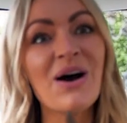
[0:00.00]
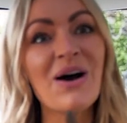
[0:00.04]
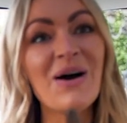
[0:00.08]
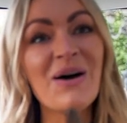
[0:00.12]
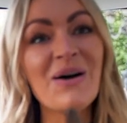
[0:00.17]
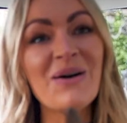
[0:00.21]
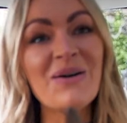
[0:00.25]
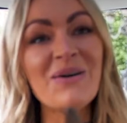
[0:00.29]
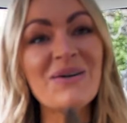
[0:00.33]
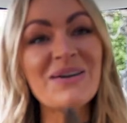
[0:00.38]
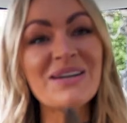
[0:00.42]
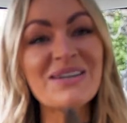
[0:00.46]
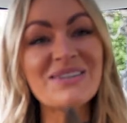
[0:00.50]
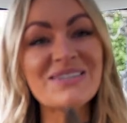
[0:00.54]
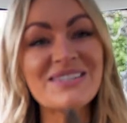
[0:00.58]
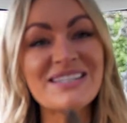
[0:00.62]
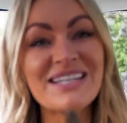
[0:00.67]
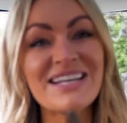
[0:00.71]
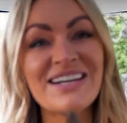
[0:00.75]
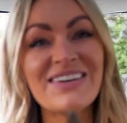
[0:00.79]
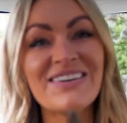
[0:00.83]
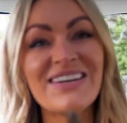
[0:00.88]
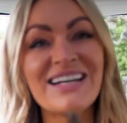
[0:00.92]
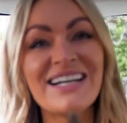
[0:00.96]
Dogs. You're
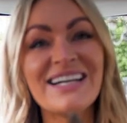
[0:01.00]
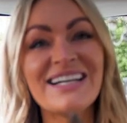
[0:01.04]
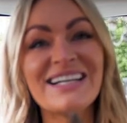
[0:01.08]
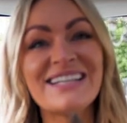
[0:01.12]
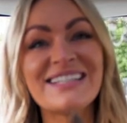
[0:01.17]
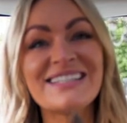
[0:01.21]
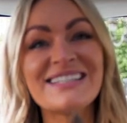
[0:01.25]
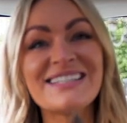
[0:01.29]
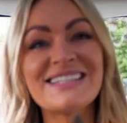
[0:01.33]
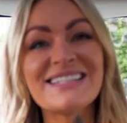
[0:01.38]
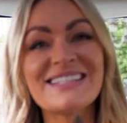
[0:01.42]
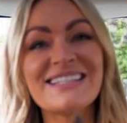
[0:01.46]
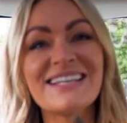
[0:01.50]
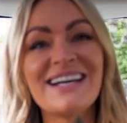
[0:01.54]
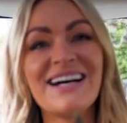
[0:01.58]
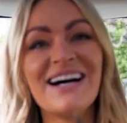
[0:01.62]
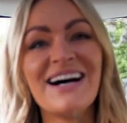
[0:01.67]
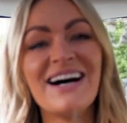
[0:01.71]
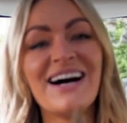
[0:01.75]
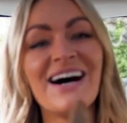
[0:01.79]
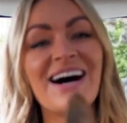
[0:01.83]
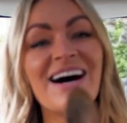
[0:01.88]
serious? Right.